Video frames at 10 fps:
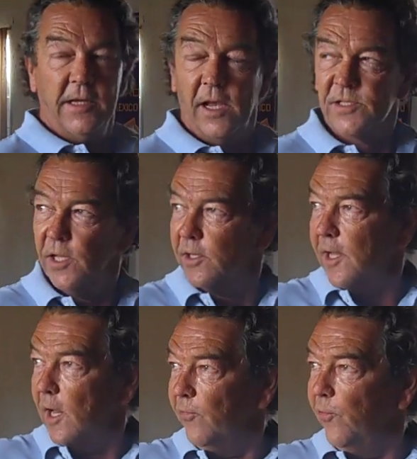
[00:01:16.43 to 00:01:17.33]
Now, Southern
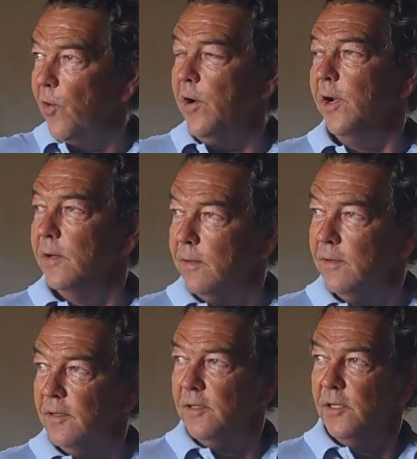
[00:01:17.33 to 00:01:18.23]
California
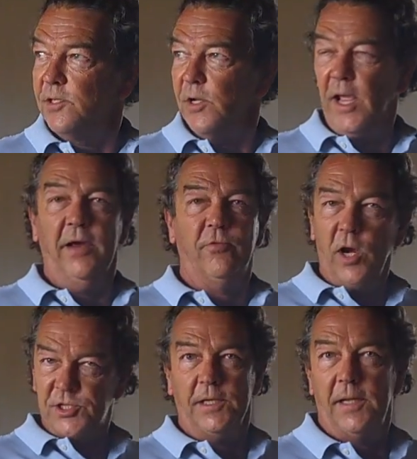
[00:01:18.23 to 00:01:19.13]
is going to have
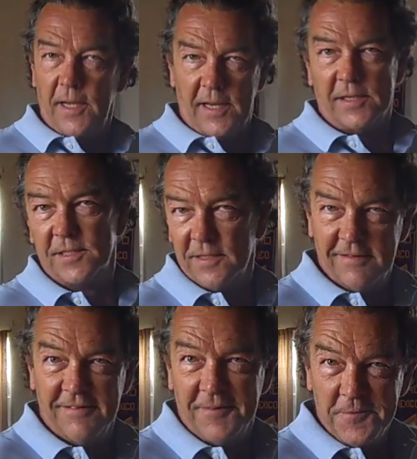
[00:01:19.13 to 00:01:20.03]
Russian gas
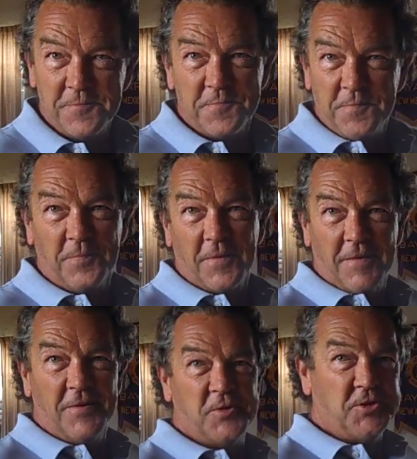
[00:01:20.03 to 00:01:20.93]

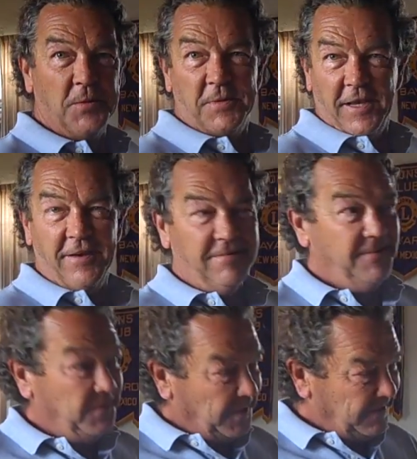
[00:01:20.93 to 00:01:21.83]
shipped out.
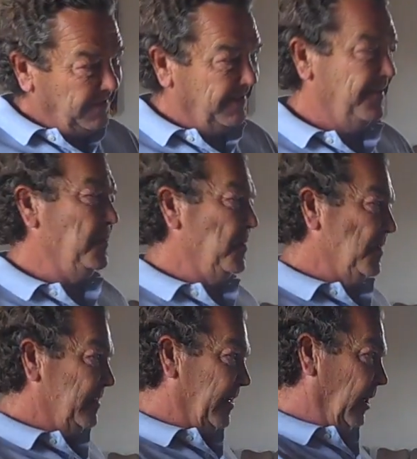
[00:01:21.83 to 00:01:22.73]
Well,
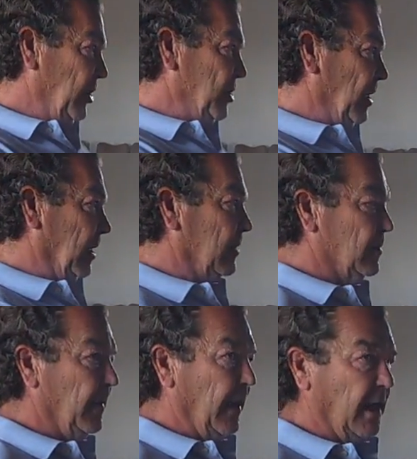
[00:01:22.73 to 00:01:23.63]
the LNG comes
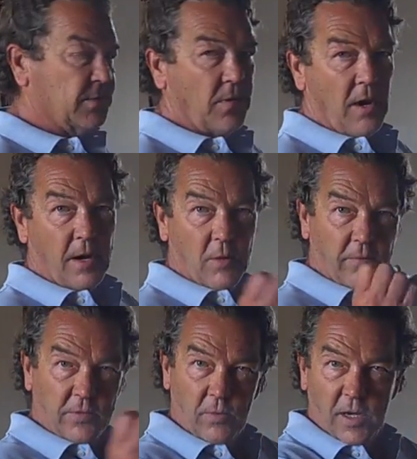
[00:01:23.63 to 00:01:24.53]
from Gazprom
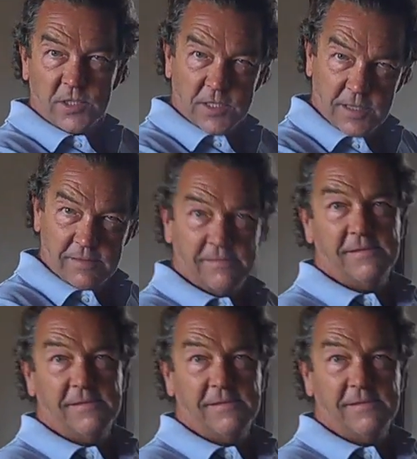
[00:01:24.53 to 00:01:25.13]
over in Russia